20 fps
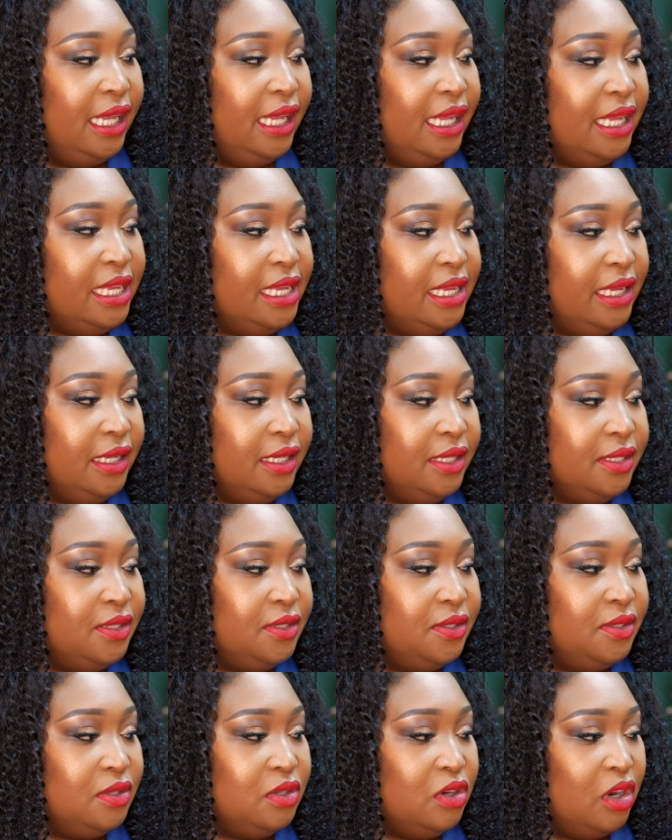
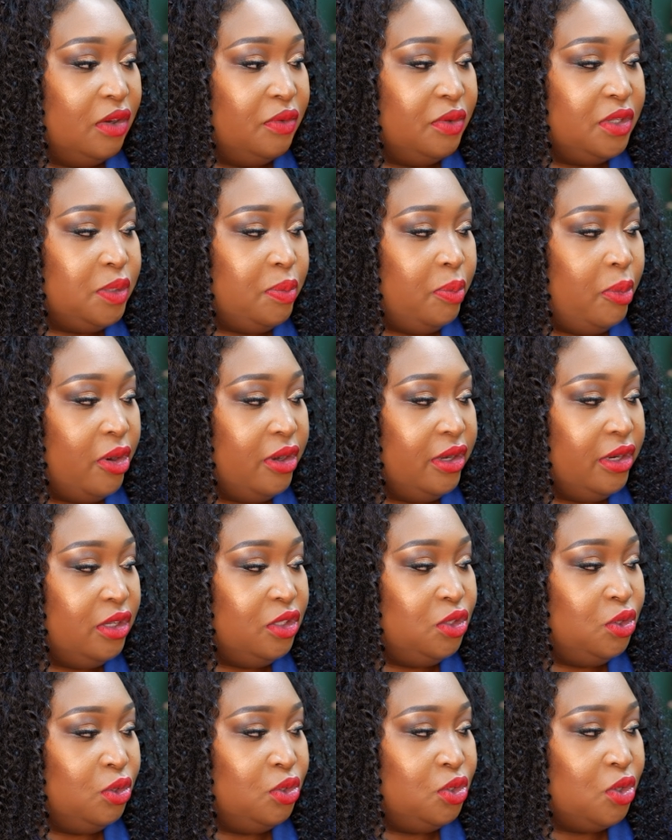is not responding
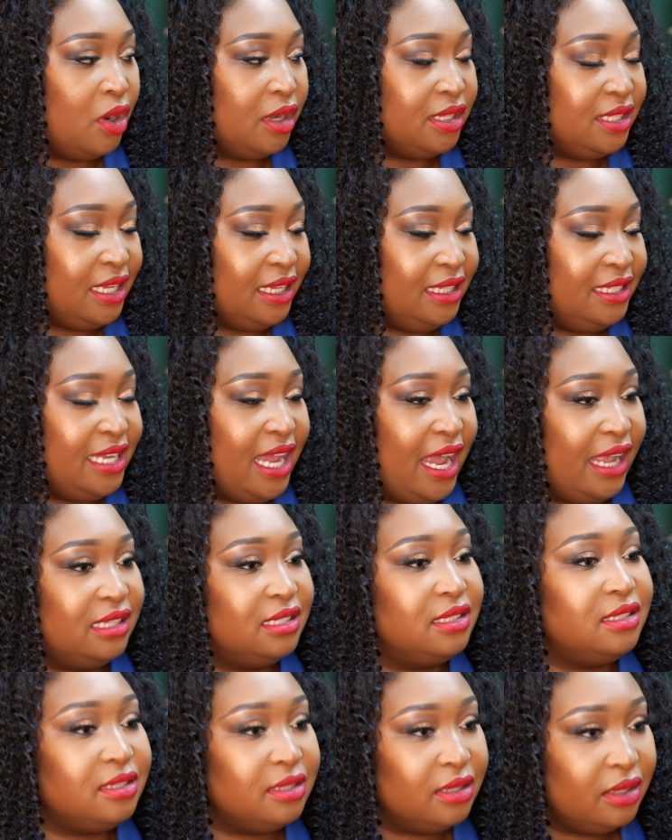to toxic texts.